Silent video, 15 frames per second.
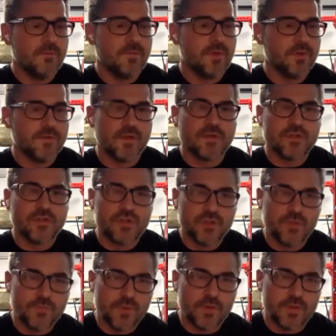built a
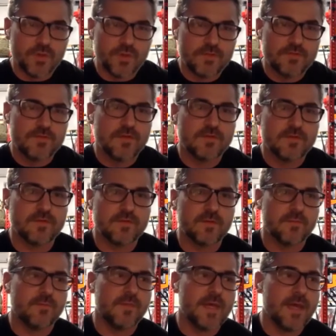2-pulley
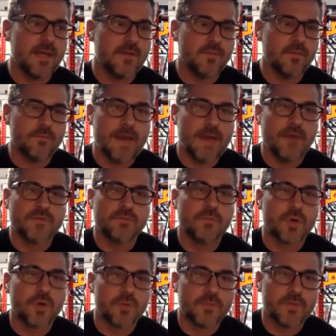system that mounts
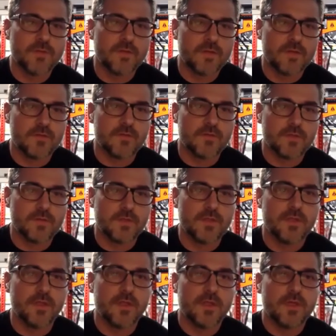perpendicularly